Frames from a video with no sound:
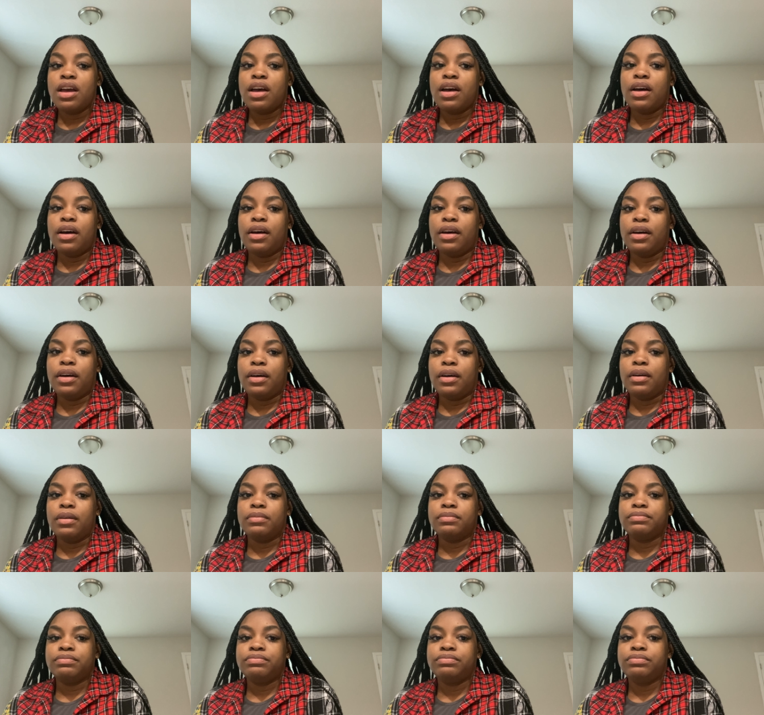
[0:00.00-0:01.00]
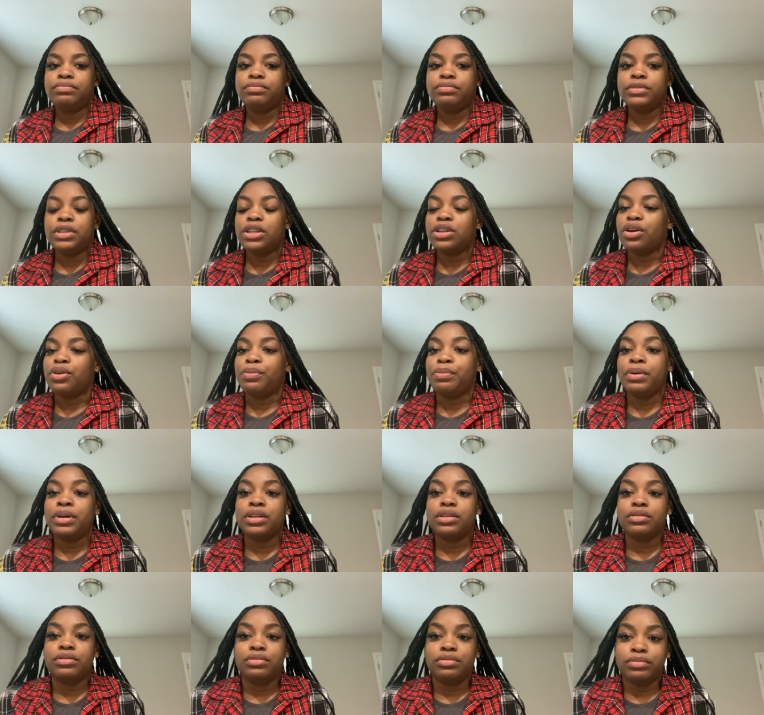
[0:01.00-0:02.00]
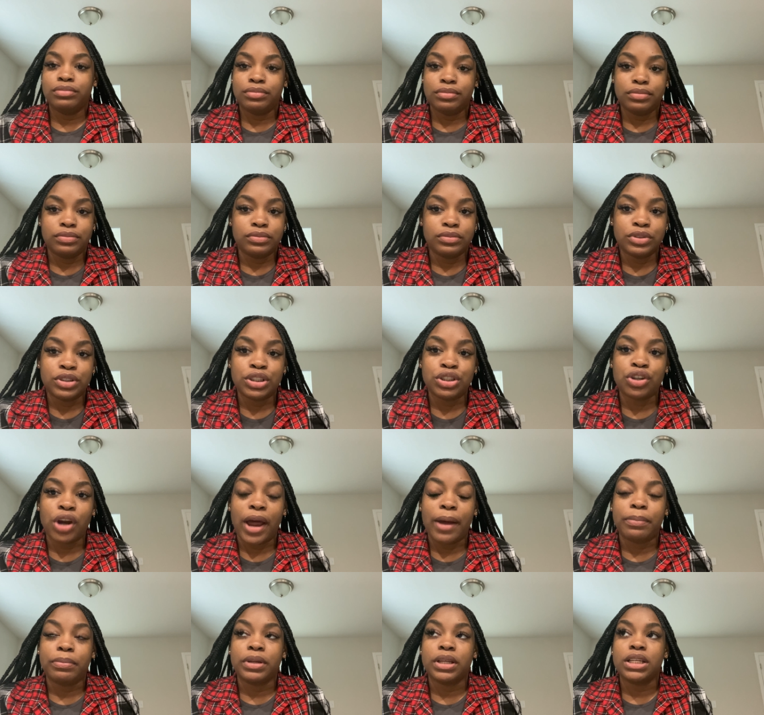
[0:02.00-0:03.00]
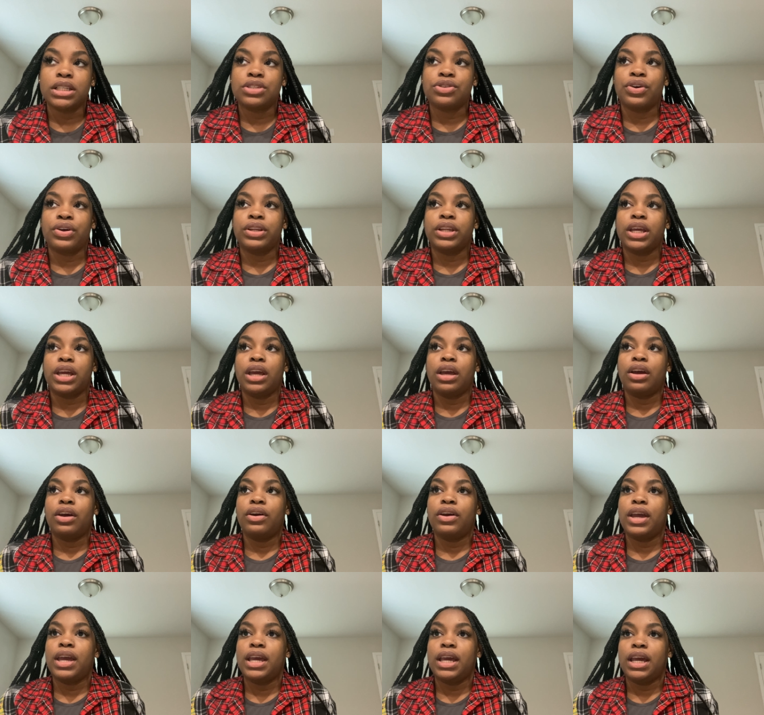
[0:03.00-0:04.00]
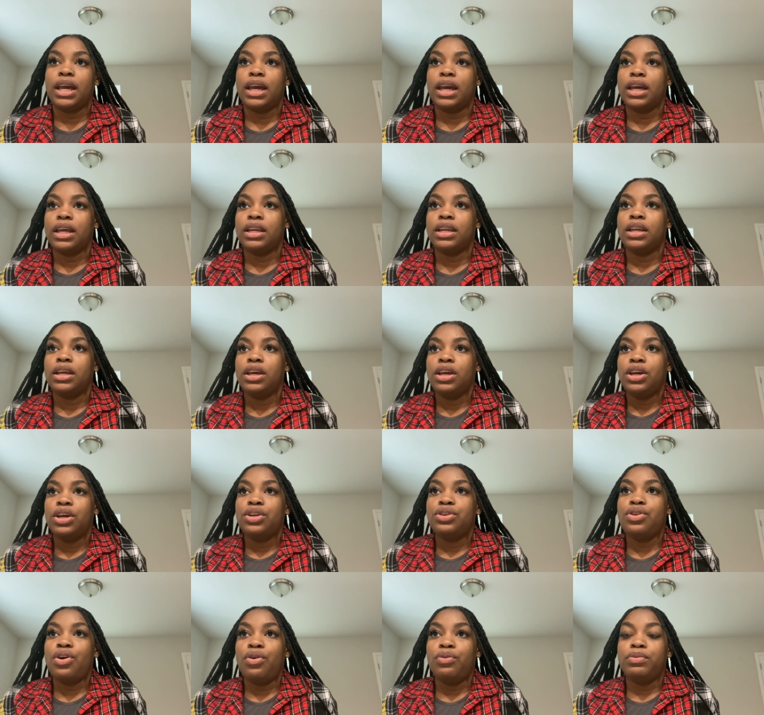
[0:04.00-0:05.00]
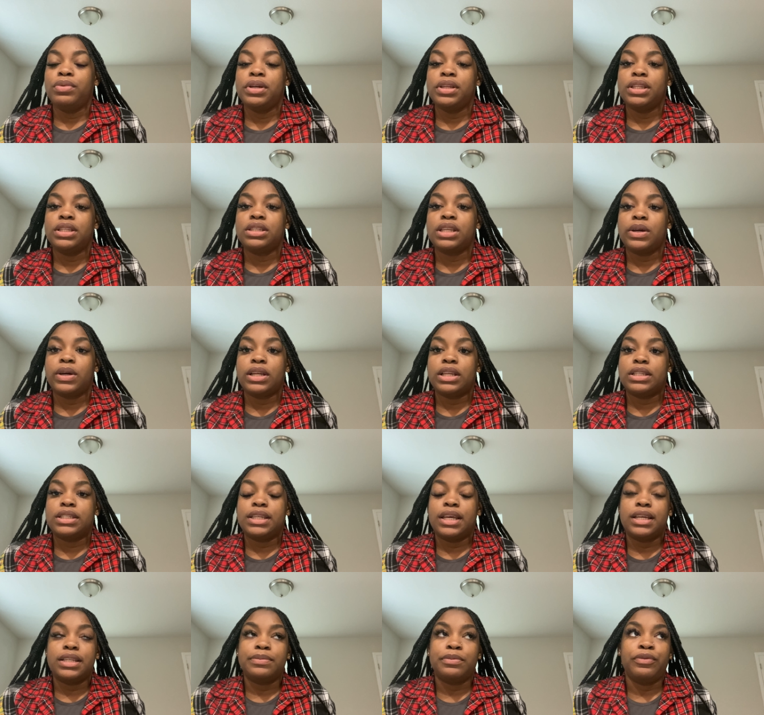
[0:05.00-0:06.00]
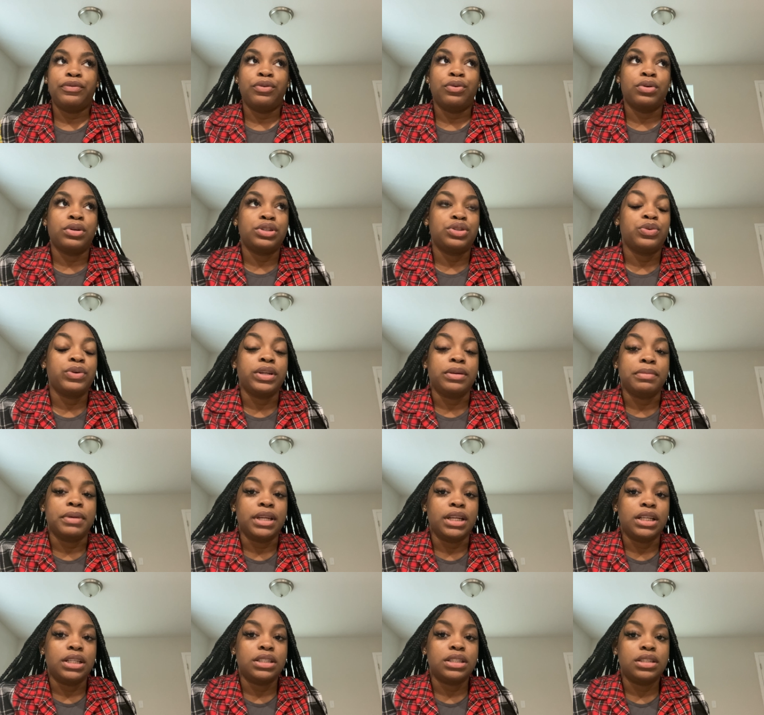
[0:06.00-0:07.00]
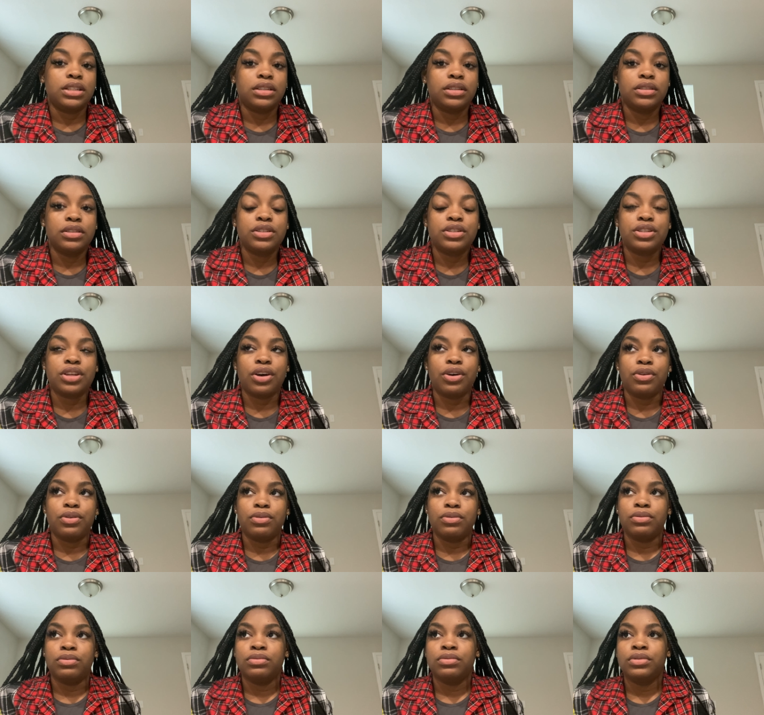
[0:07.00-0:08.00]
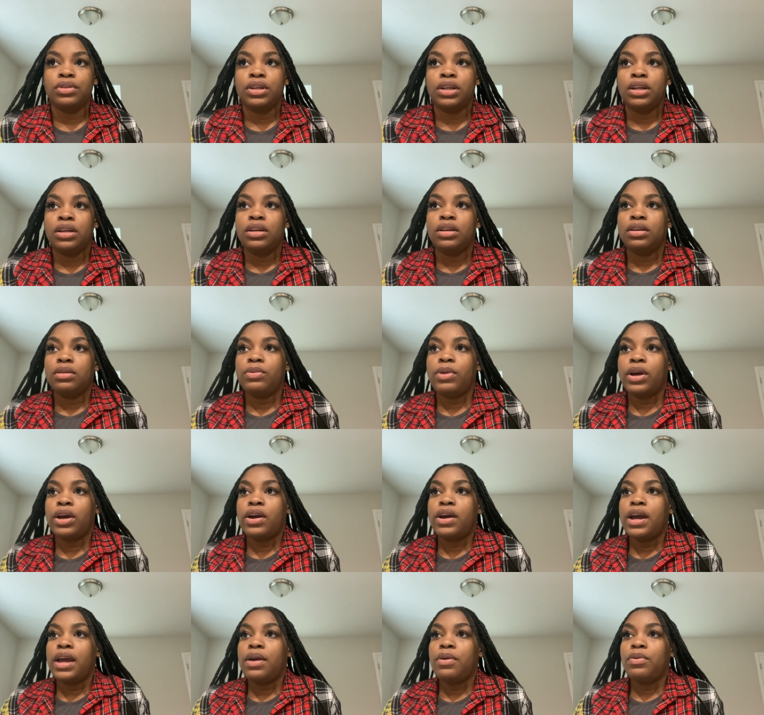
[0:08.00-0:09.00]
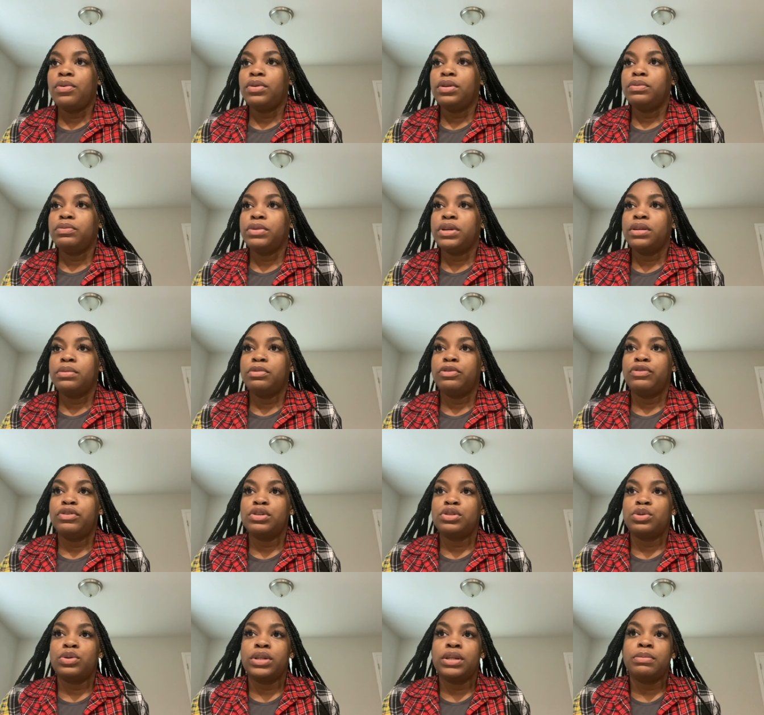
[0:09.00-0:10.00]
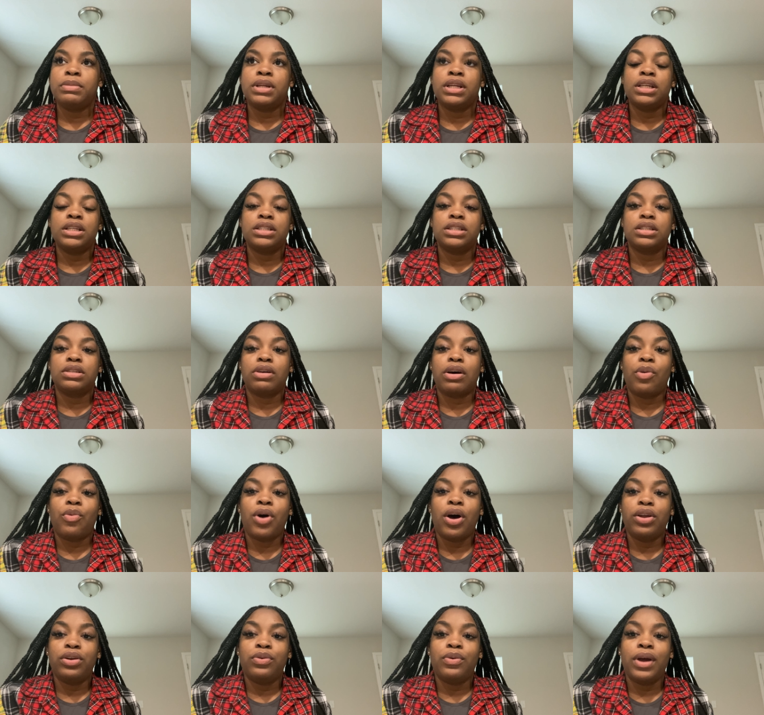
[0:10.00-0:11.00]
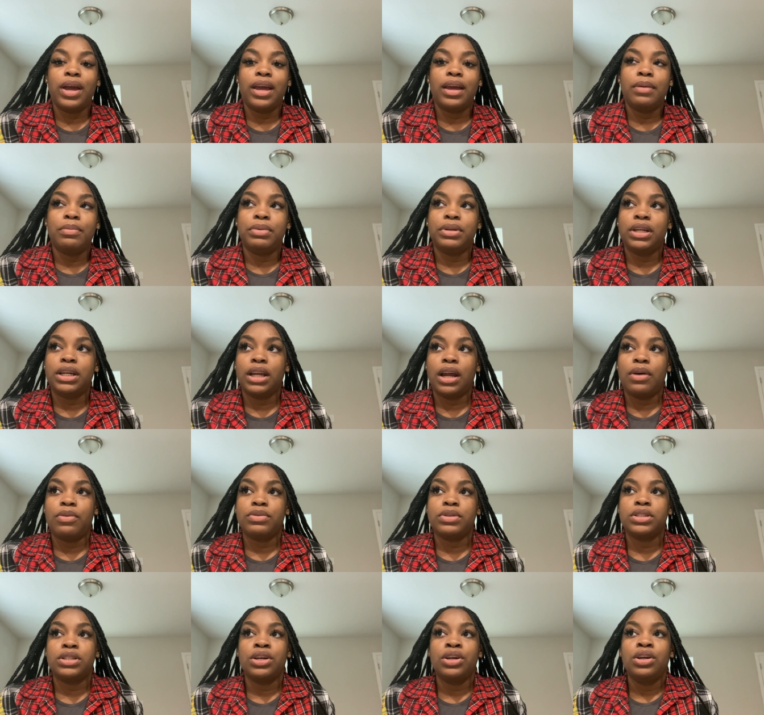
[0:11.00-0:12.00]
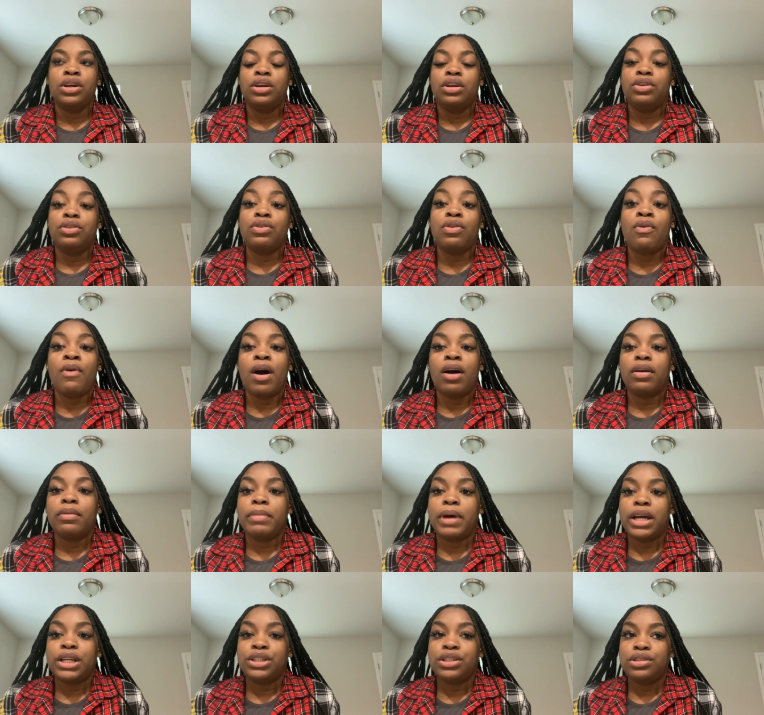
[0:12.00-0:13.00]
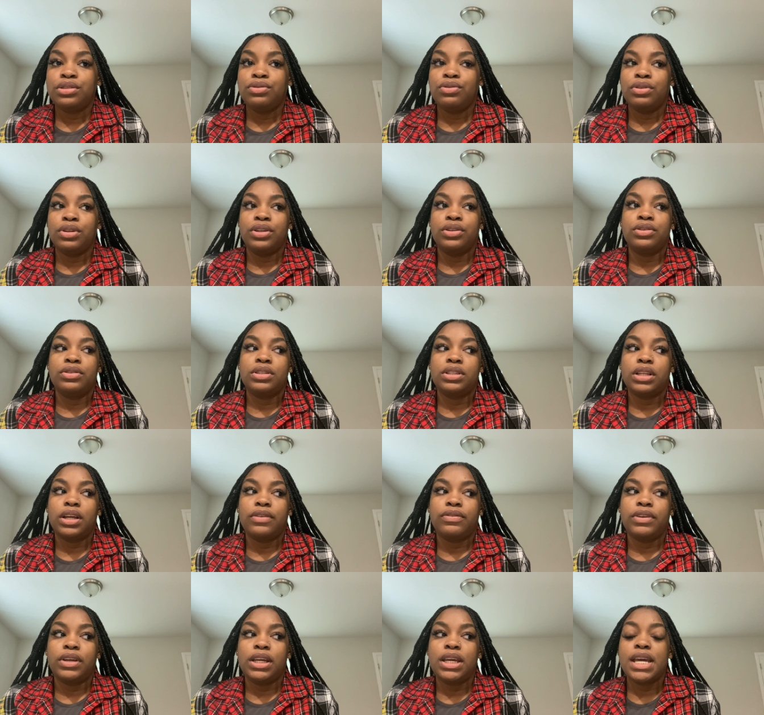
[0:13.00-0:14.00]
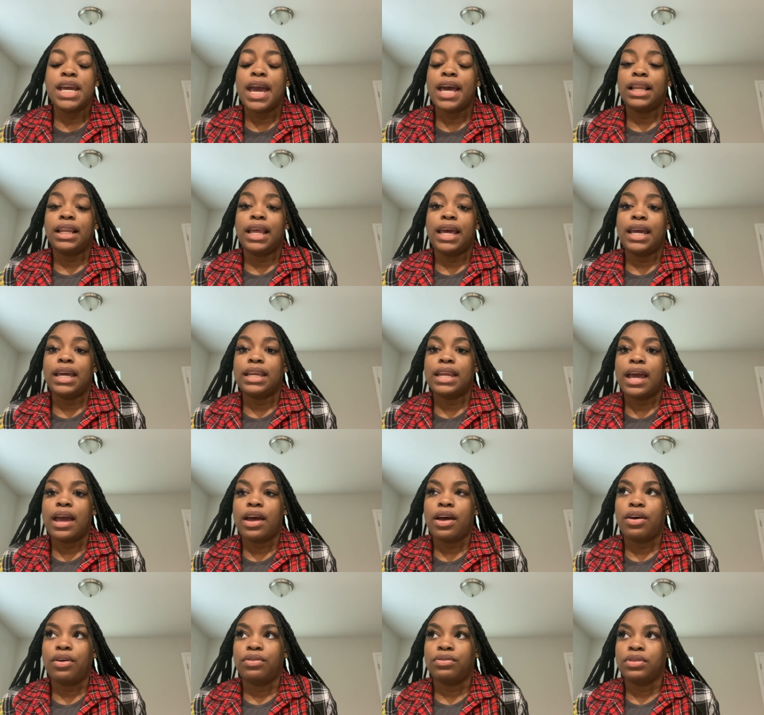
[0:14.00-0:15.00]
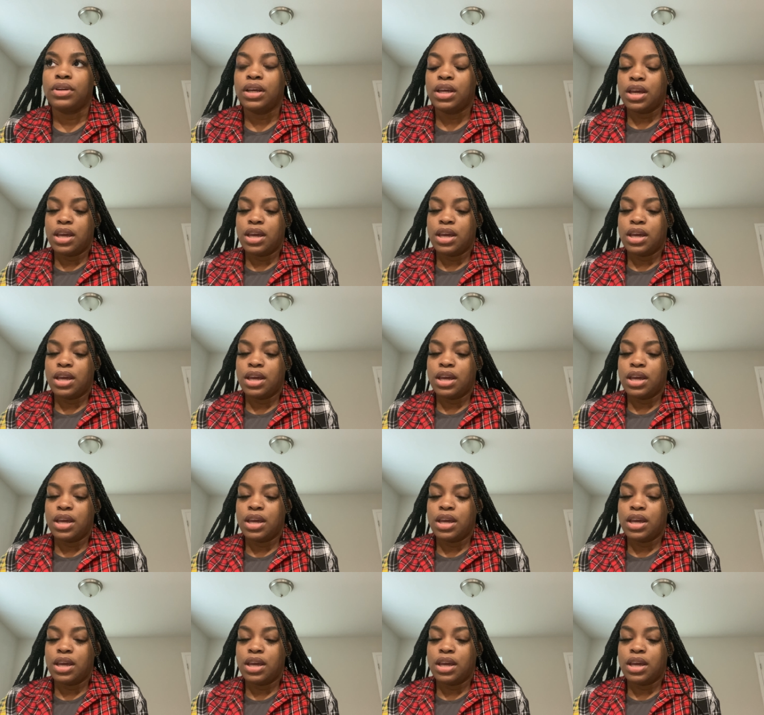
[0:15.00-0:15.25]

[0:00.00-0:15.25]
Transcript: um, you know, put the droplets on there and don't read the te test before twenty minutes. So I'm like, all right, I won't read it before twenty minutes. So I walked away, but then I was, you know, walking by just doing little stuff, and he had laid down,